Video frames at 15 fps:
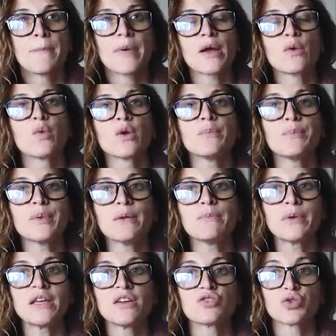But I wouldn't be
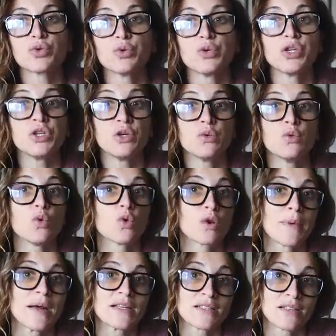being true to you or
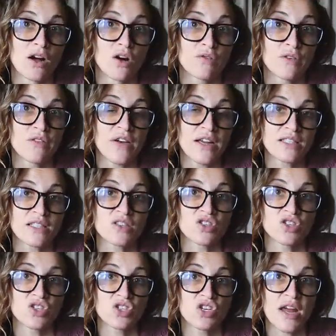myself if I
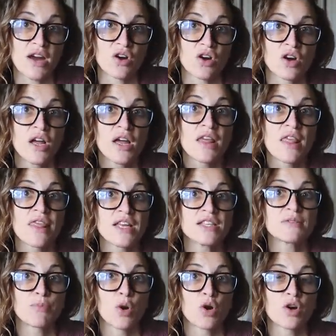didn't share
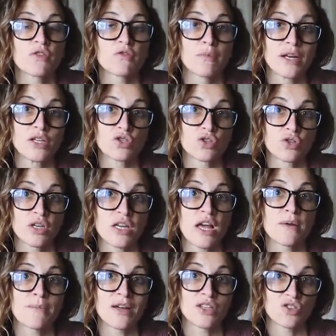this part of my journey
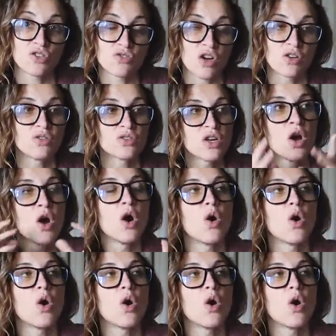and my struggles.